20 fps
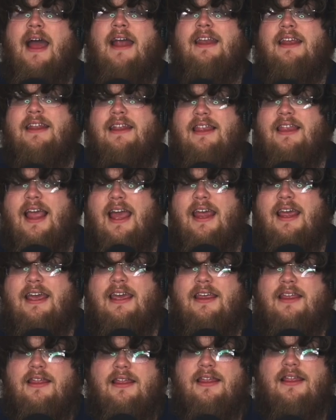I didn't
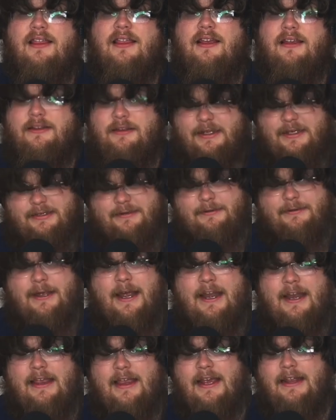like
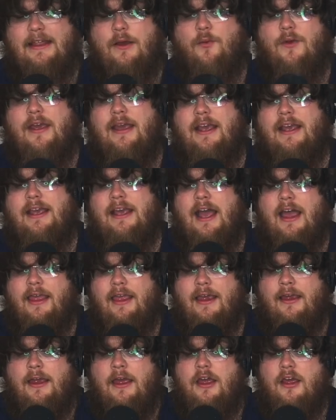that we
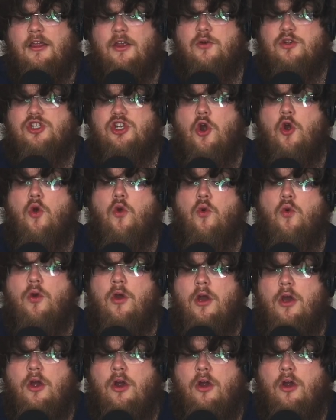like there was no